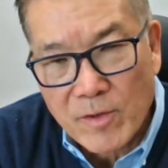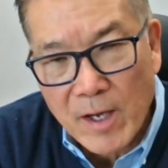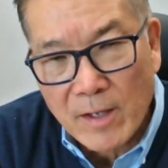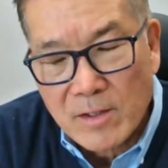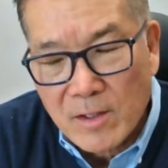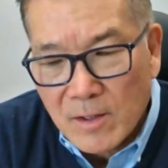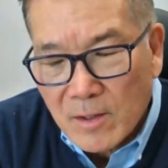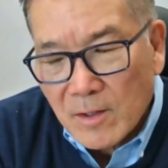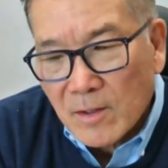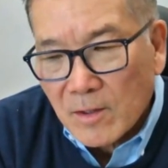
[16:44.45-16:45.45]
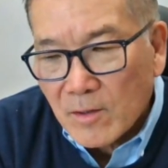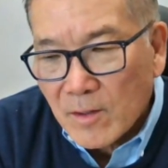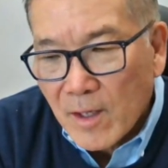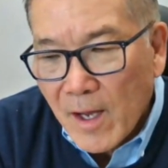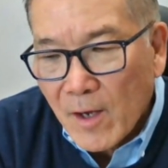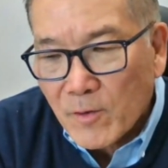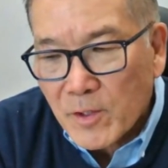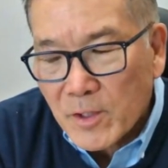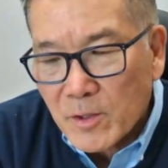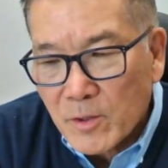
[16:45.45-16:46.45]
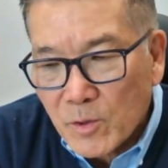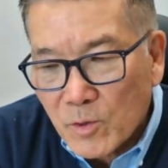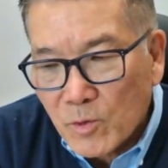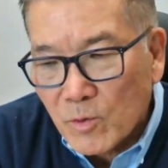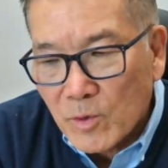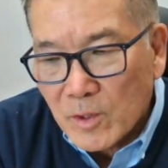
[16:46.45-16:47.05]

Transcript: that. How do you